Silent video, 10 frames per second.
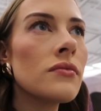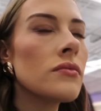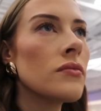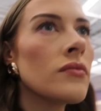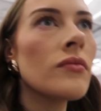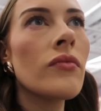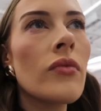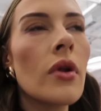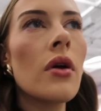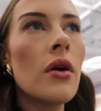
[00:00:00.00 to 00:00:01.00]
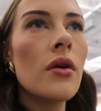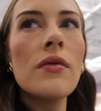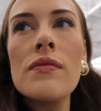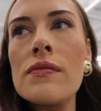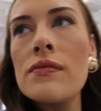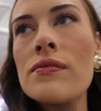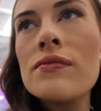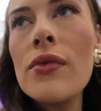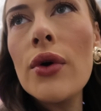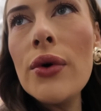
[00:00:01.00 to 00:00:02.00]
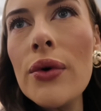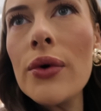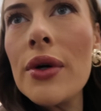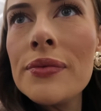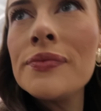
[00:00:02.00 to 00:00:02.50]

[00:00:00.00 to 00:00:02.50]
this concoction? It is a